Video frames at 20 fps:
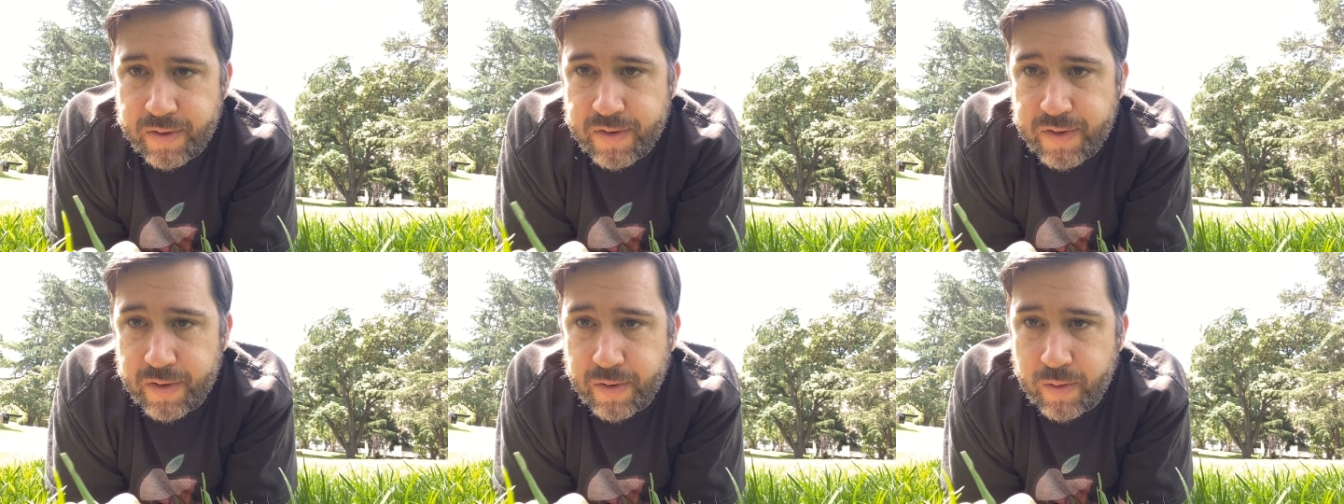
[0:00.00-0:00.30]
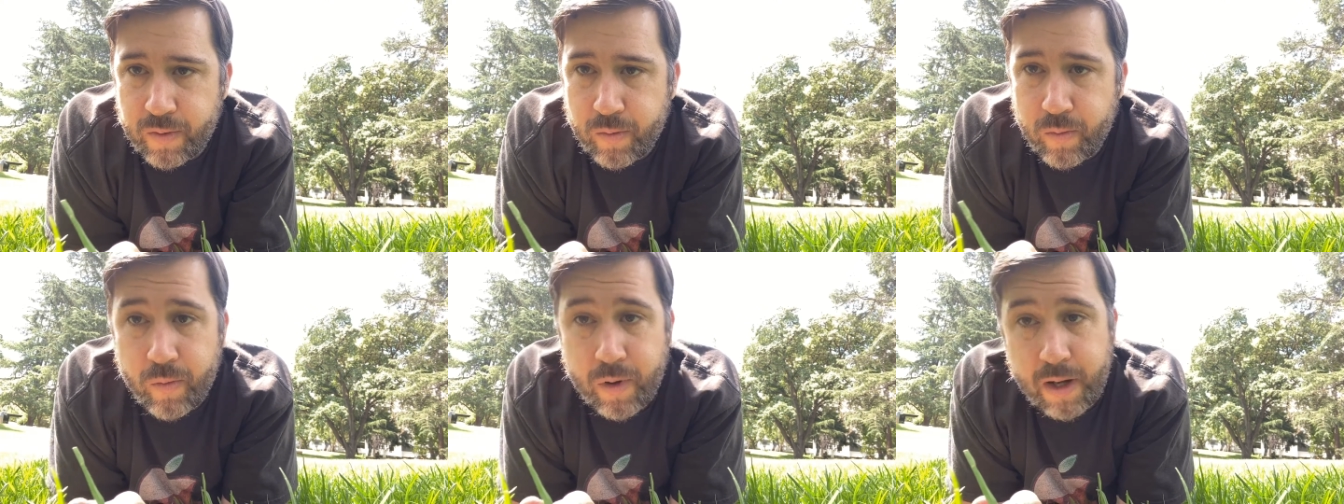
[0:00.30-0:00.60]

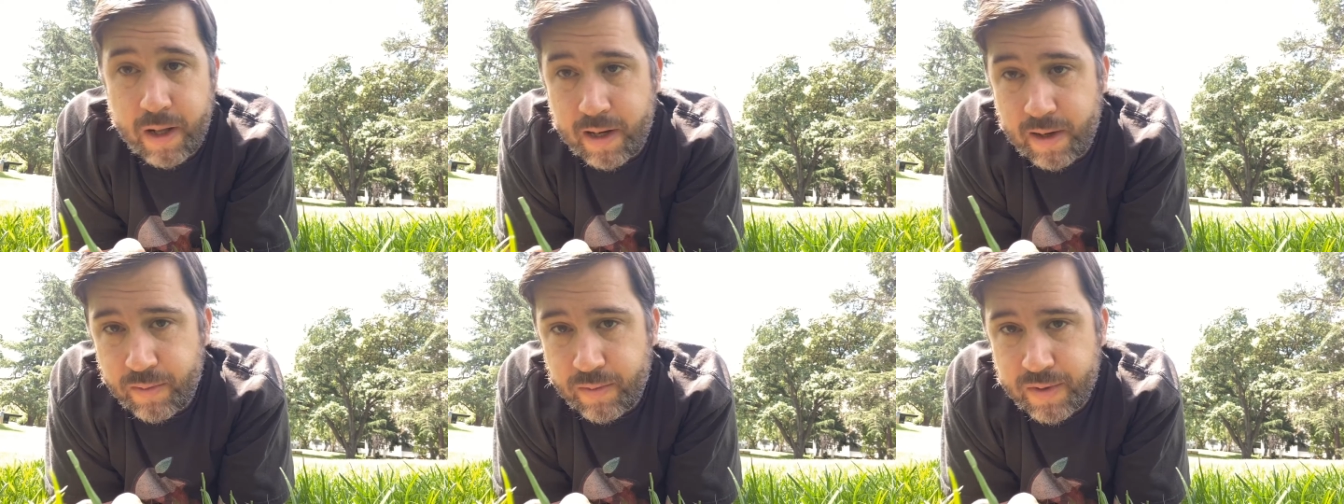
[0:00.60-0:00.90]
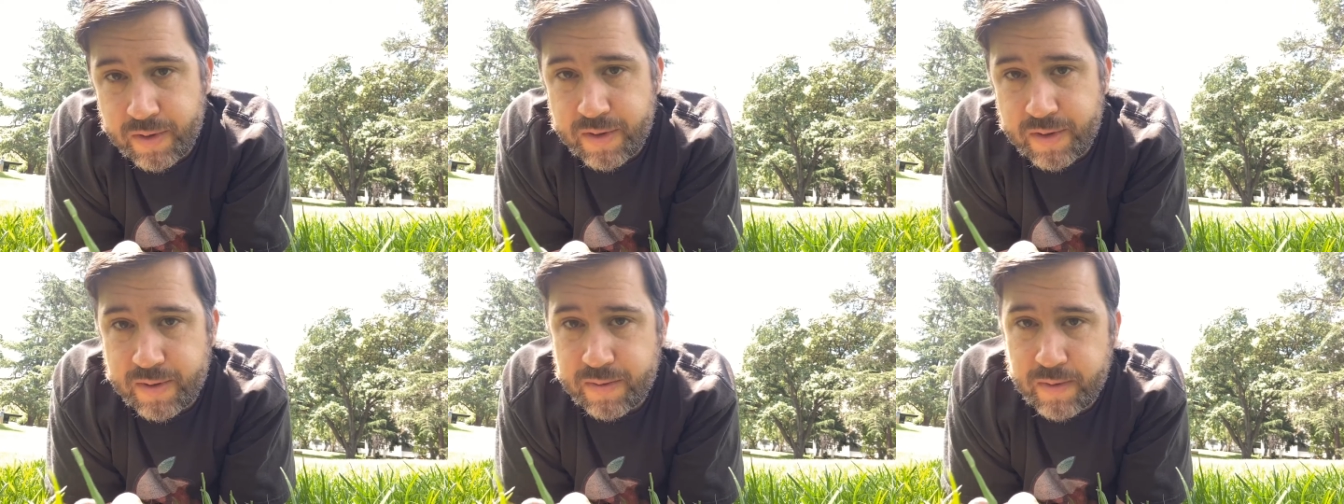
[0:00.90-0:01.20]
So while I
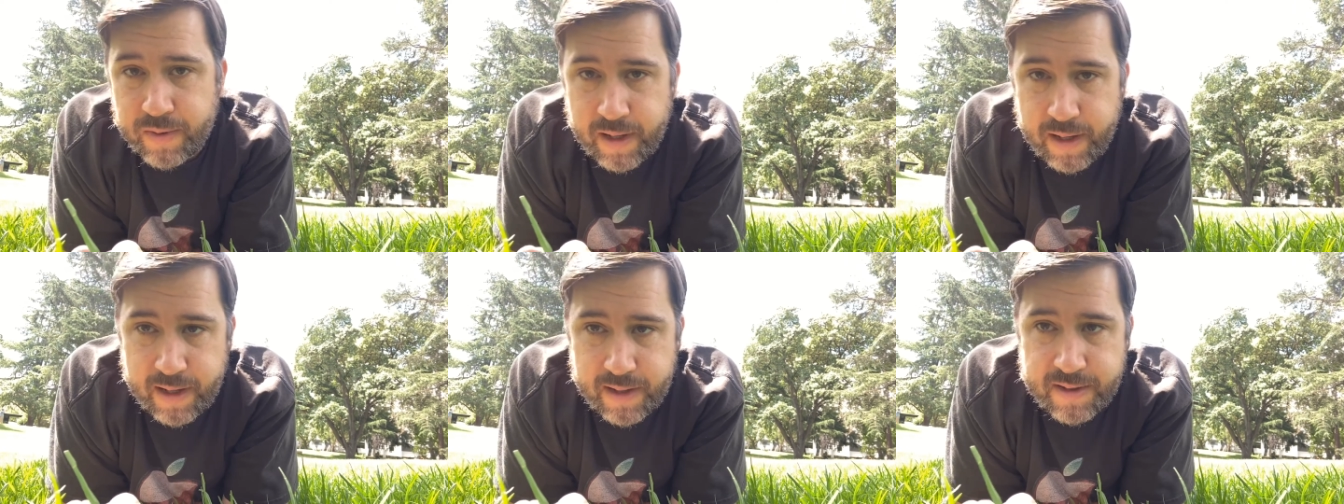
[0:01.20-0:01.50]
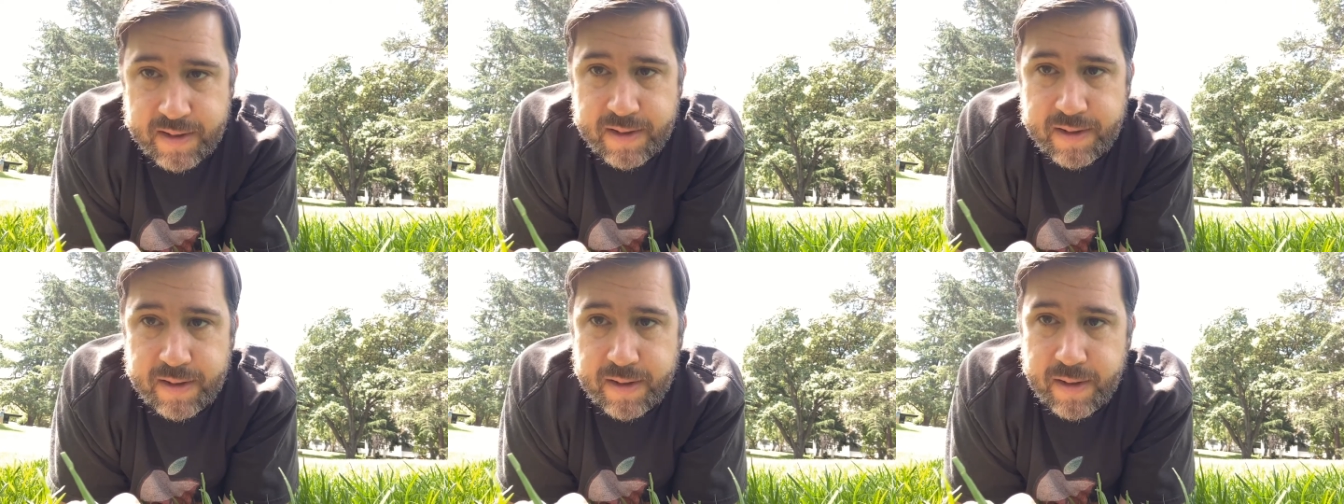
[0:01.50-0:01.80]
was,
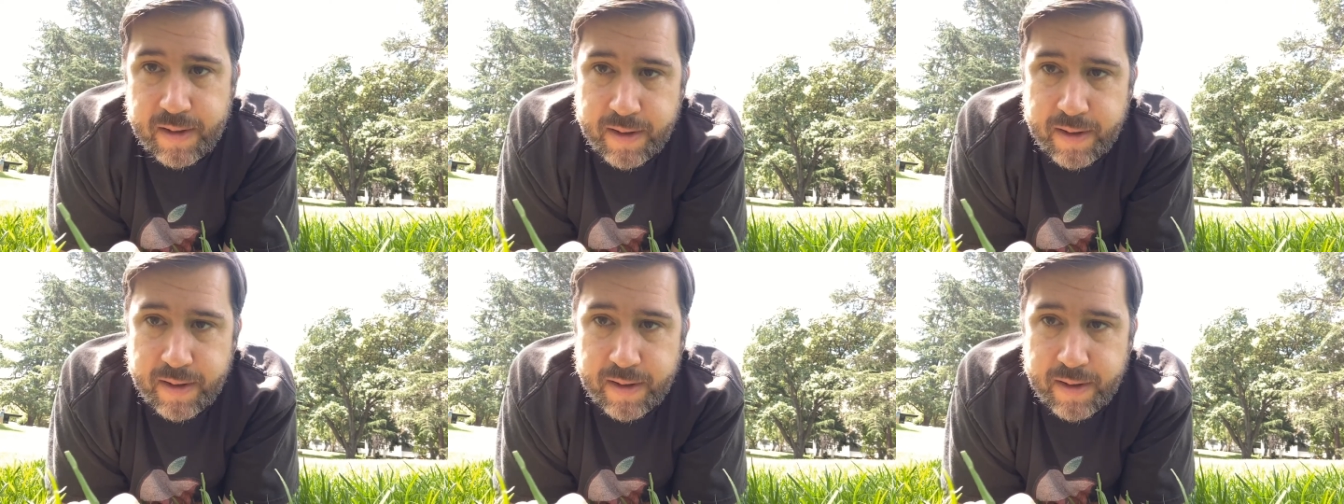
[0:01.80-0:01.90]
yes,